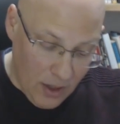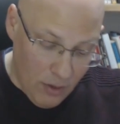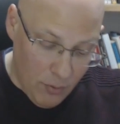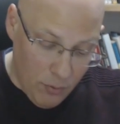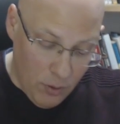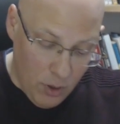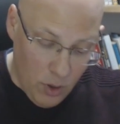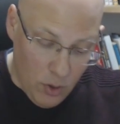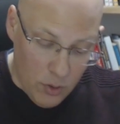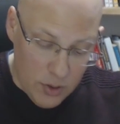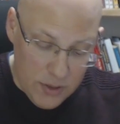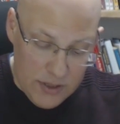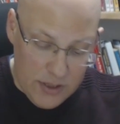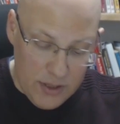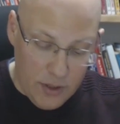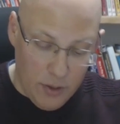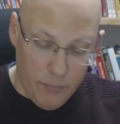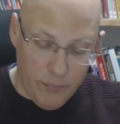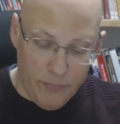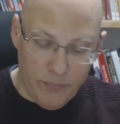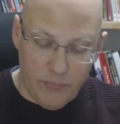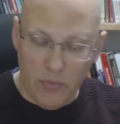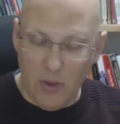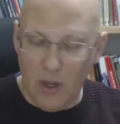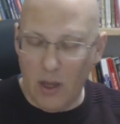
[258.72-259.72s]
Also,
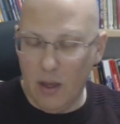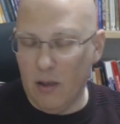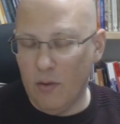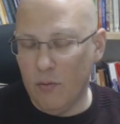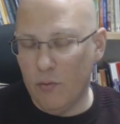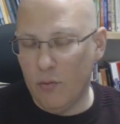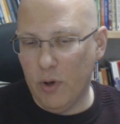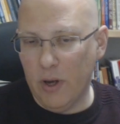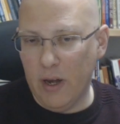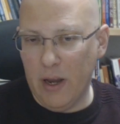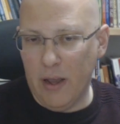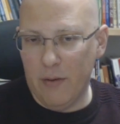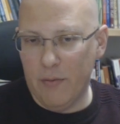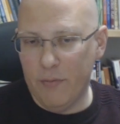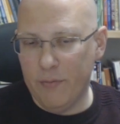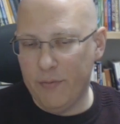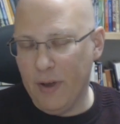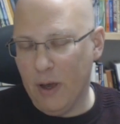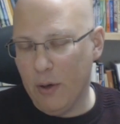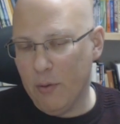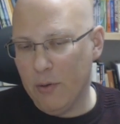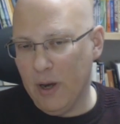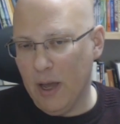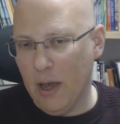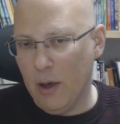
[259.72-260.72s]
what I
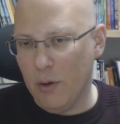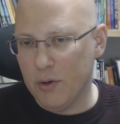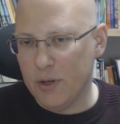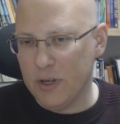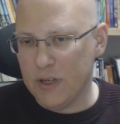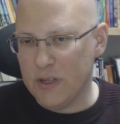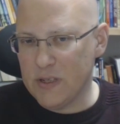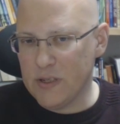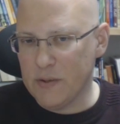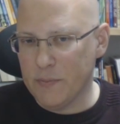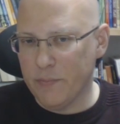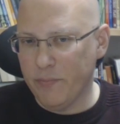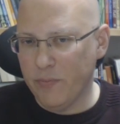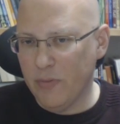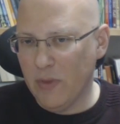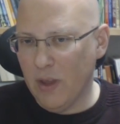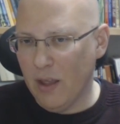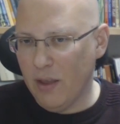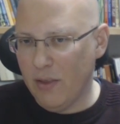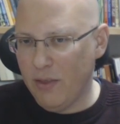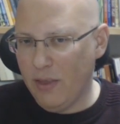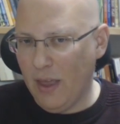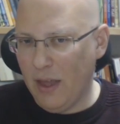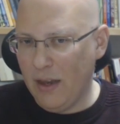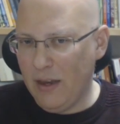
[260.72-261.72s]
found out is
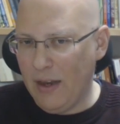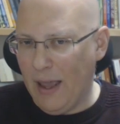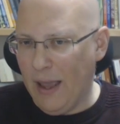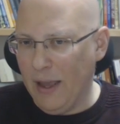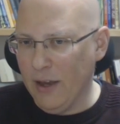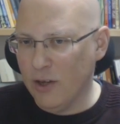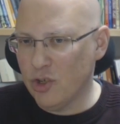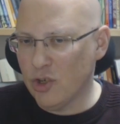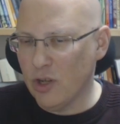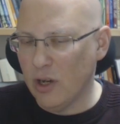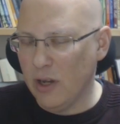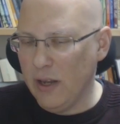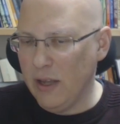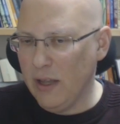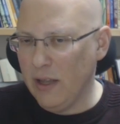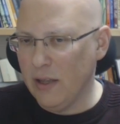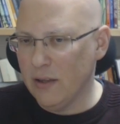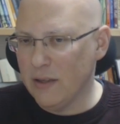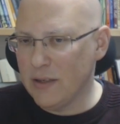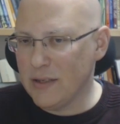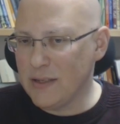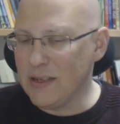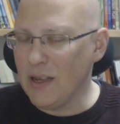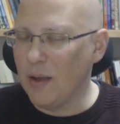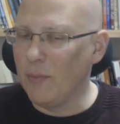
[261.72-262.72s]
that
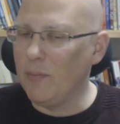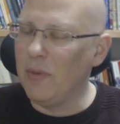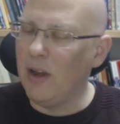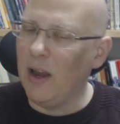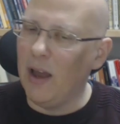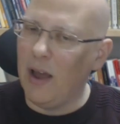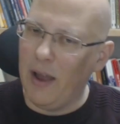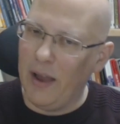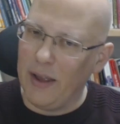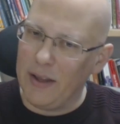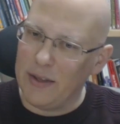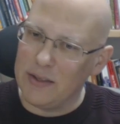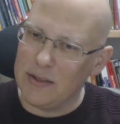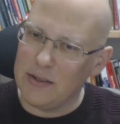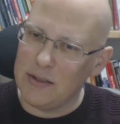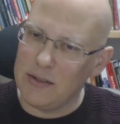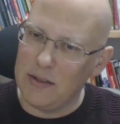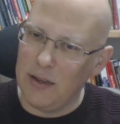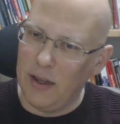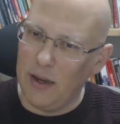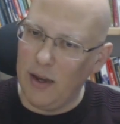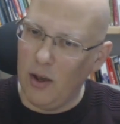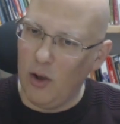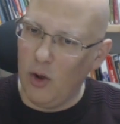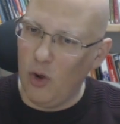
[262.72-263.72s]
actually some lines
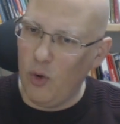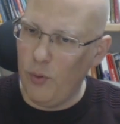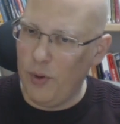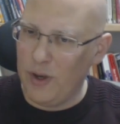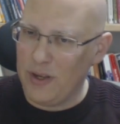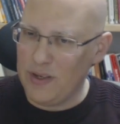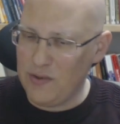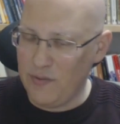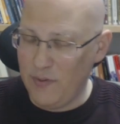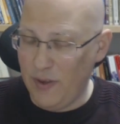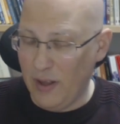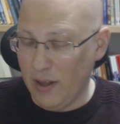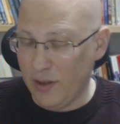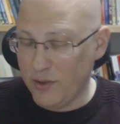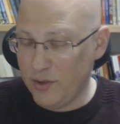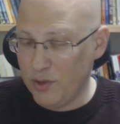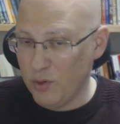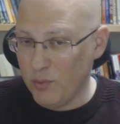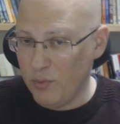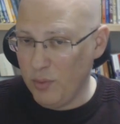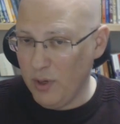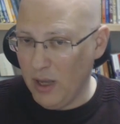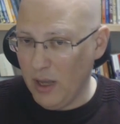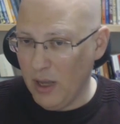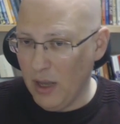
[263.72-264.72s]
that I always felt to
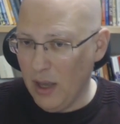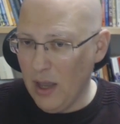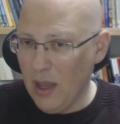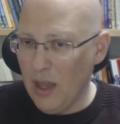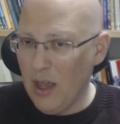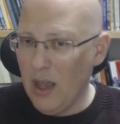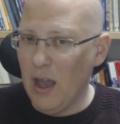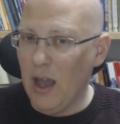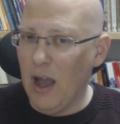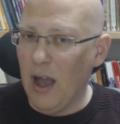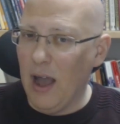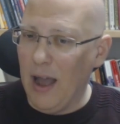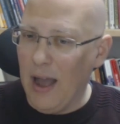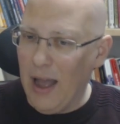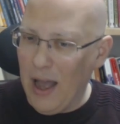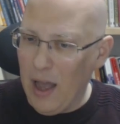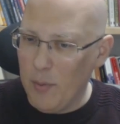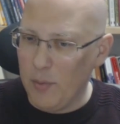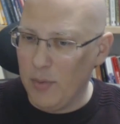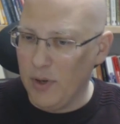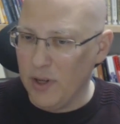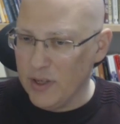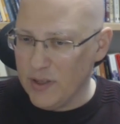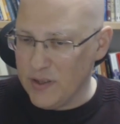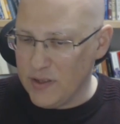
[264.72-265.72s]
be
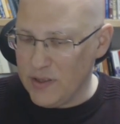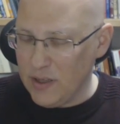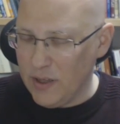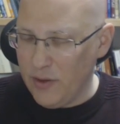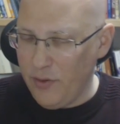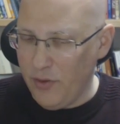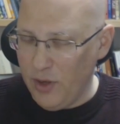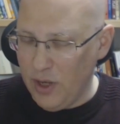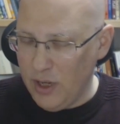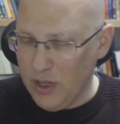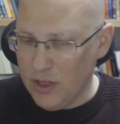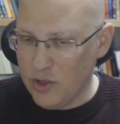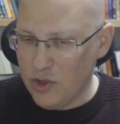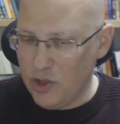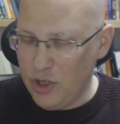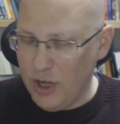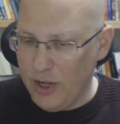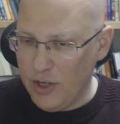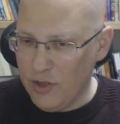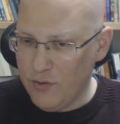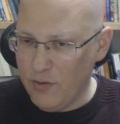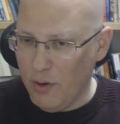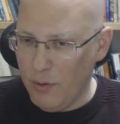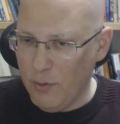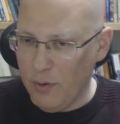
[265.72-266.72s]
harmless in the
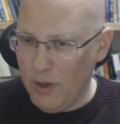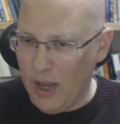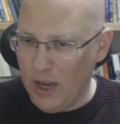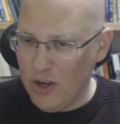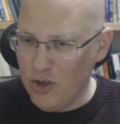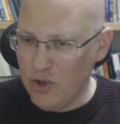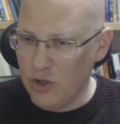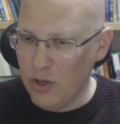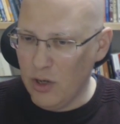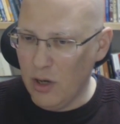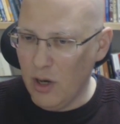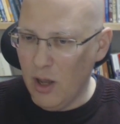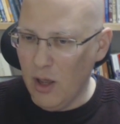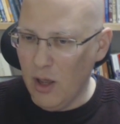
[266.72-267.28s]
exchange variation,